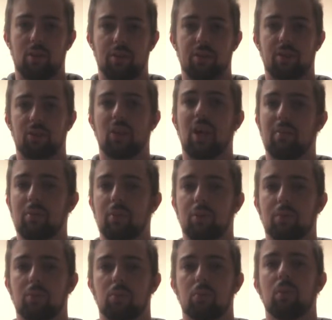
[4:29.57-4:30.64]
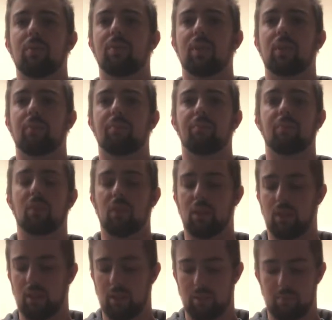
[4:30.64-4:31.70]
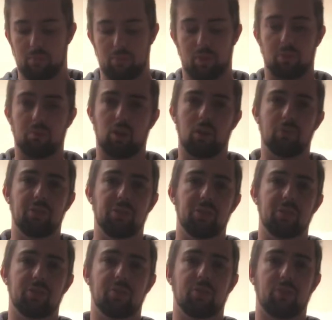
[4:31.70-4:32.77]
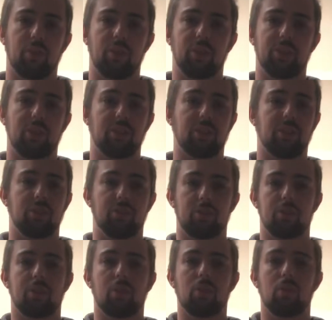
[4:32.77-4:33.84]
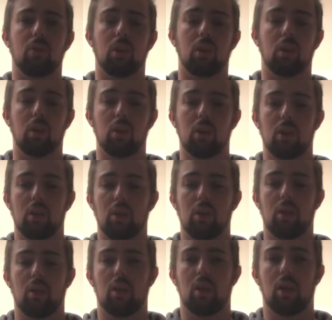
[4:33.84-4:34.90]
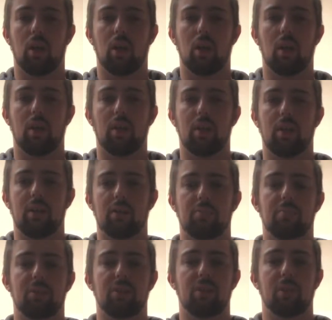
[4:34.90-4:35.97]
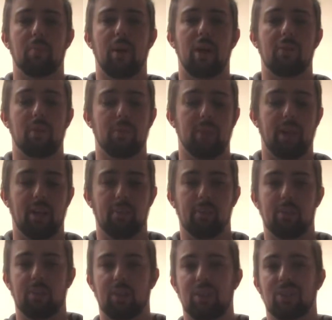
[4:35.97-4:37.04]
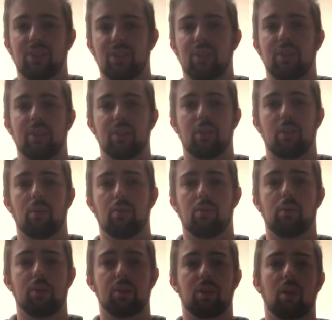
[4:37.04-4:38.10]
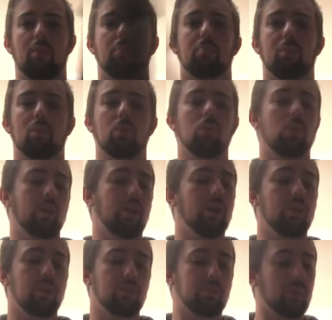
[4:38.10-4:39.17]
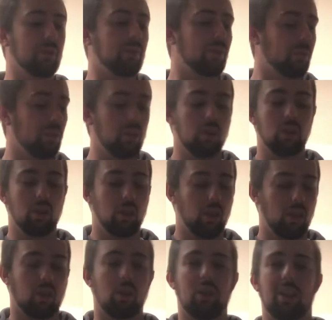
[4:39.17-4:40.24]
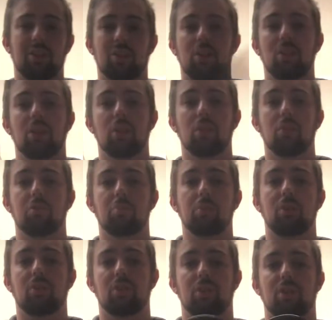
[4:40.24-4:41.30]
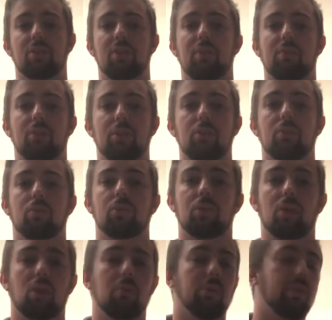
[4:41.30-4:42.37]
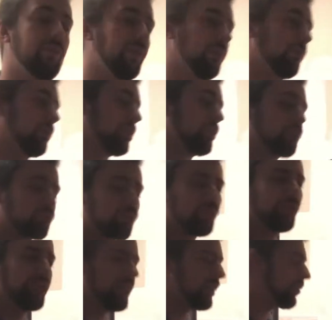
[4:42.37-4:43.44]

Doesn't have a dongle with it. So not only does the 360 controller, it's missing the battery pack, but the Guitar Hero, which I bought in this bundle, I can't actually use because it doesn't have a dongle to go with it, which is really